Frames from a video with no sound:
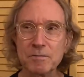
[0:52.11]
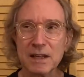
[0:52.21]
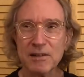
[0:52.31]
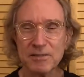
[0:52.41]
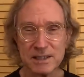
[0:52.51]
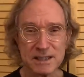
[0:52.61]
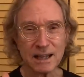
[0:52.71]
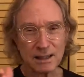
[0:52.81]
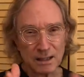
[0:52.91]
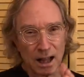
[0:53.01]
if it's
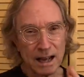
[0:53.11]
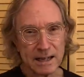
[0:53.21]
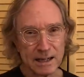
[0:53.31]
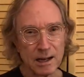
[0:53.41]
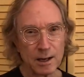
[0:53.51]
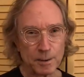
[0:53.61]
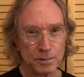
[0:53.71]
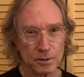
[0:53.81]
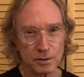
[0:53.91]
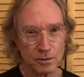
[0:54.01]
not lining up
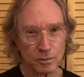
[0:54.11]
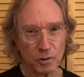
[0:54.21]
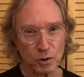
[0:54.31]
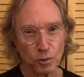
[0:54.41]
with